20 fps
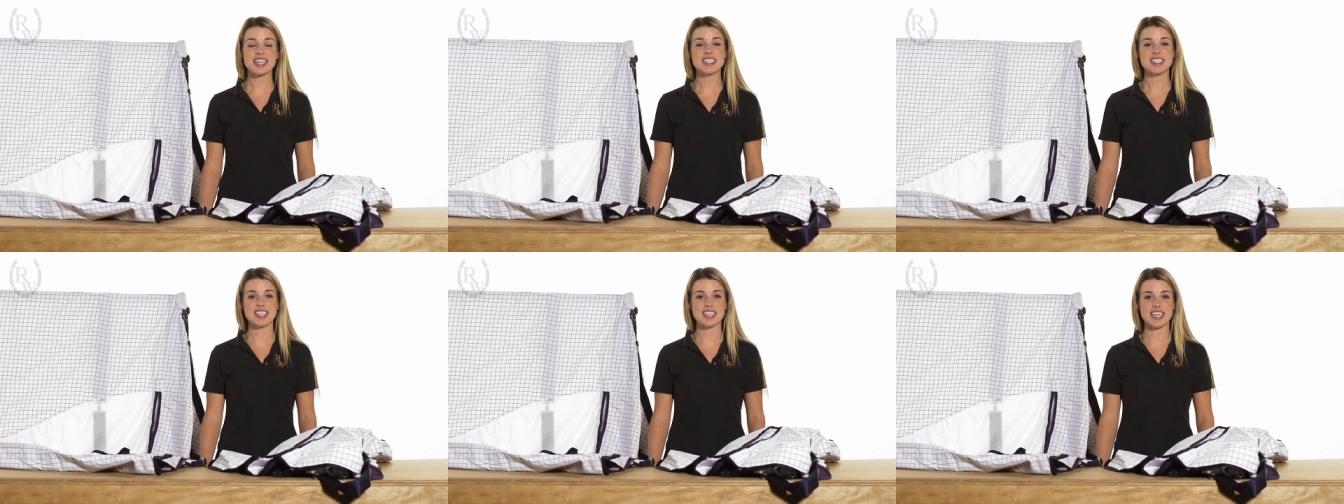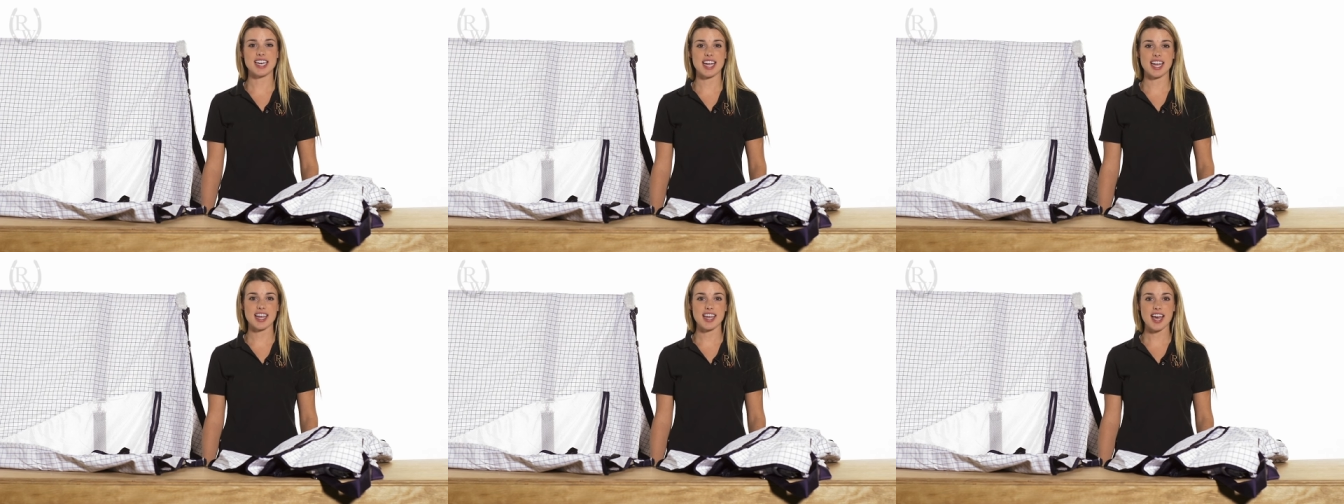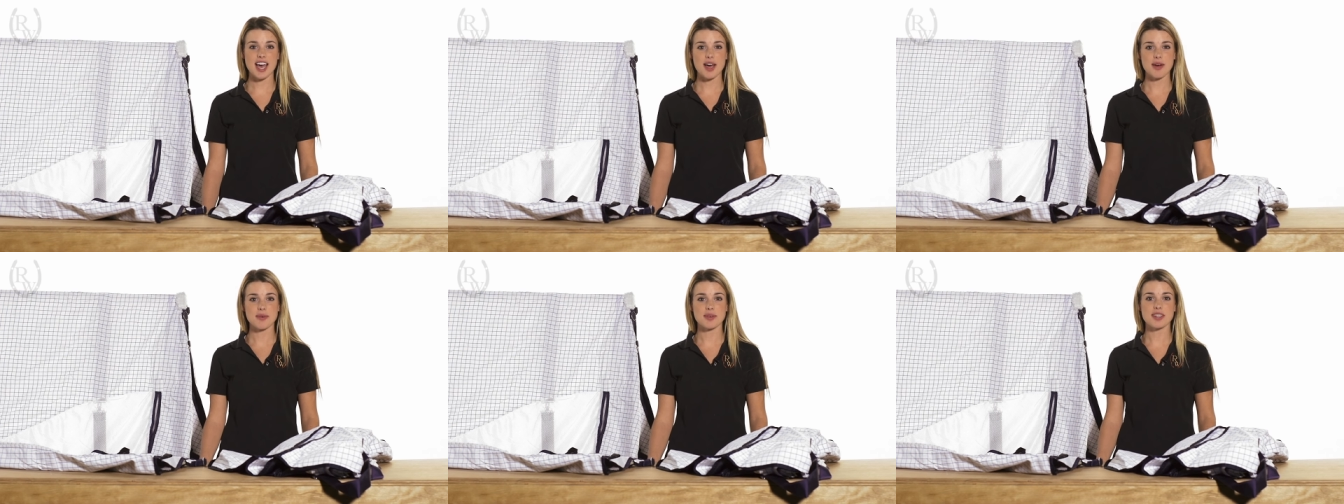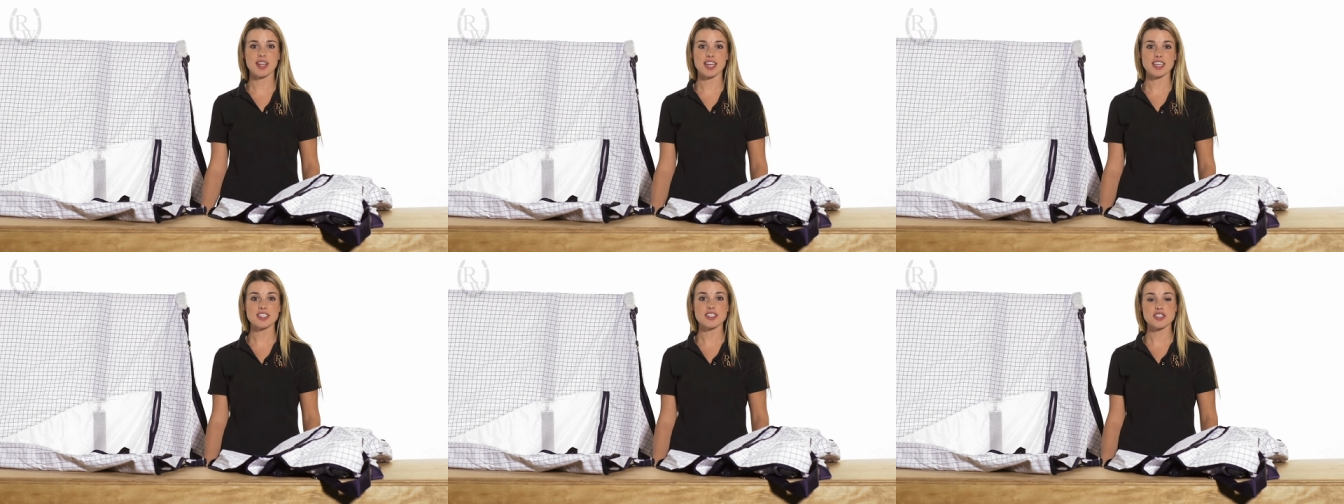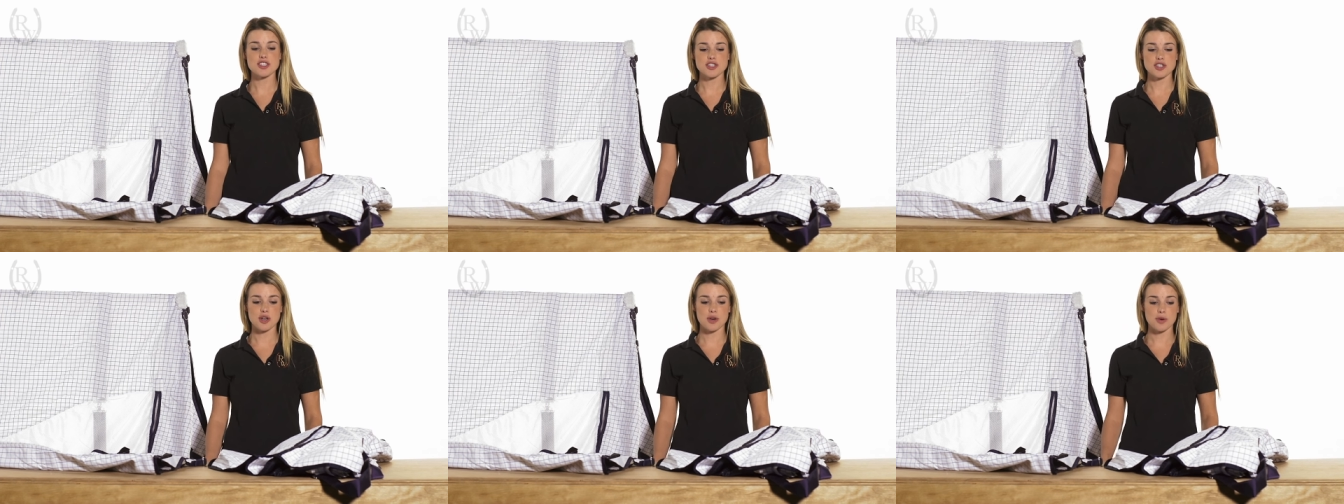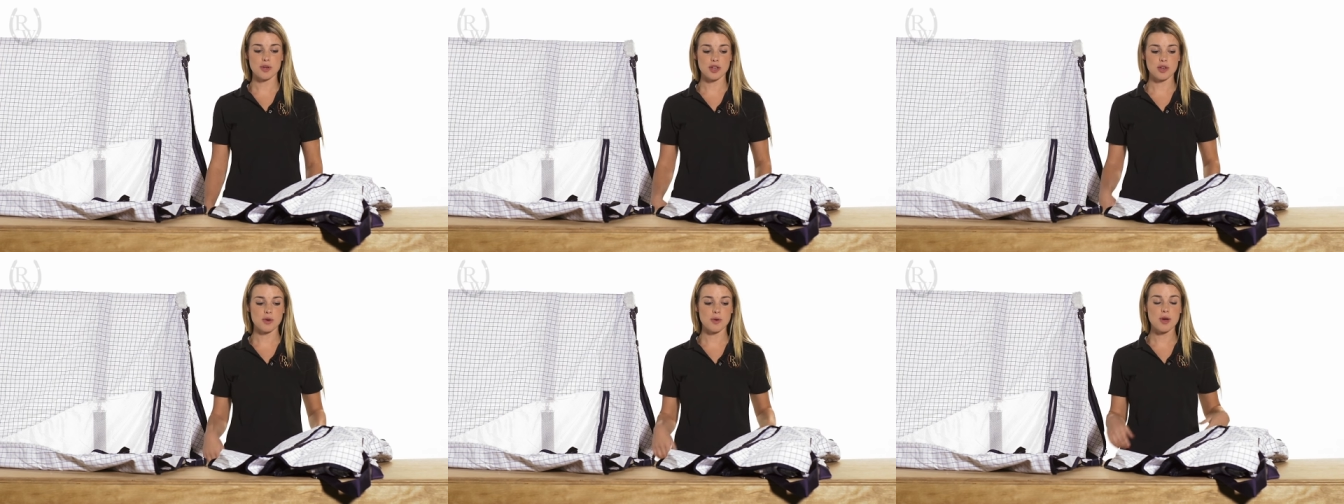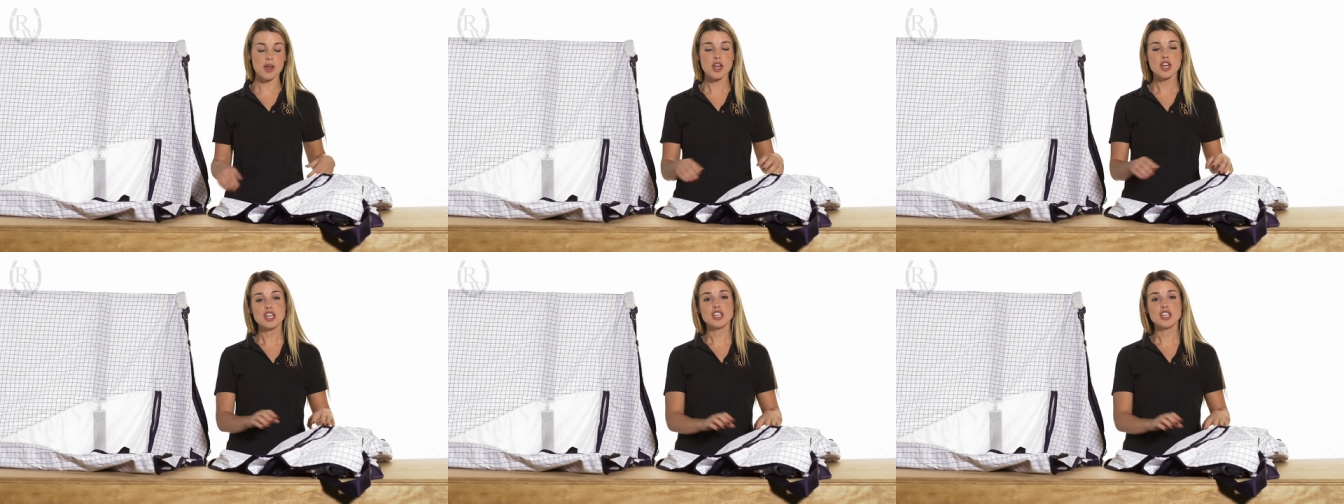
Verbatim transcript: and today I would like to show you